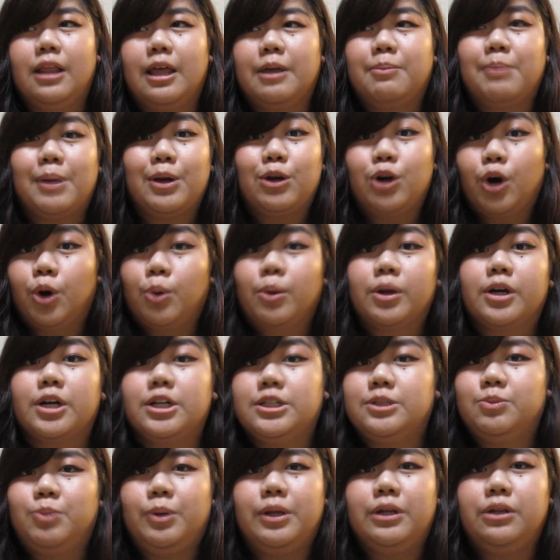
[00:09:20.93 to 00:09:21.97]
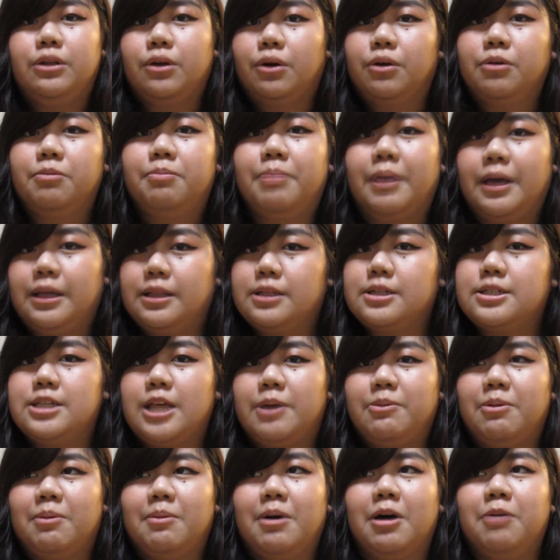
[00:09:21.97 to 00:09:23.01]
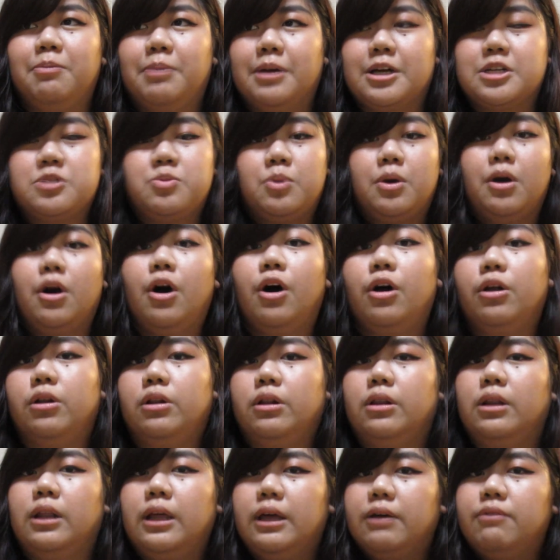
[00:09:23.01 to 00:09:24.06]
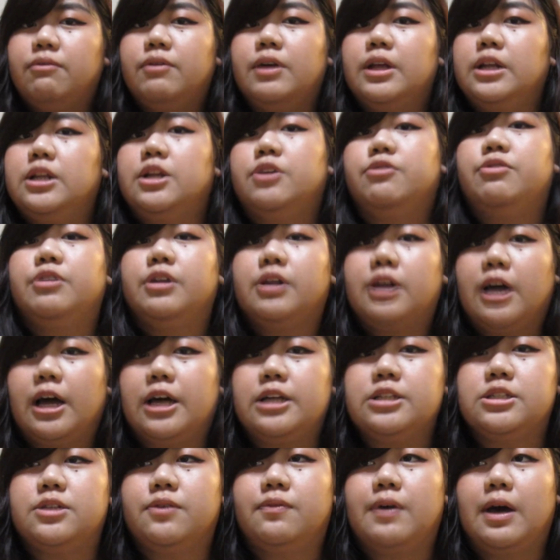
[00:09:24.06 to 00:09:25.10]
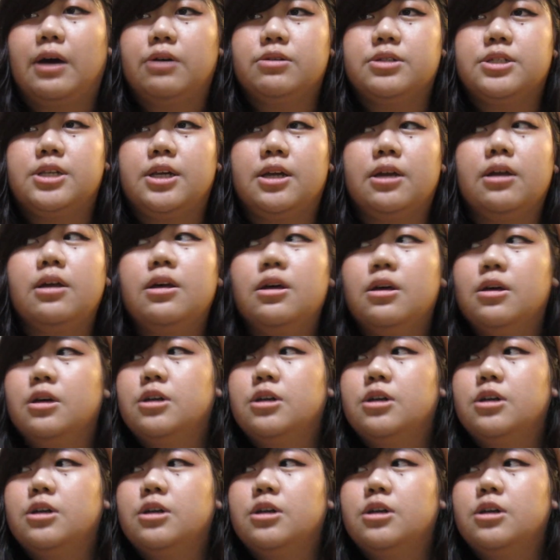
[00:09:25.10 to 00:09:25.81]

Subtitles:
Like my coworkers, we don't pay the same amount because we all live in different kinds of housing.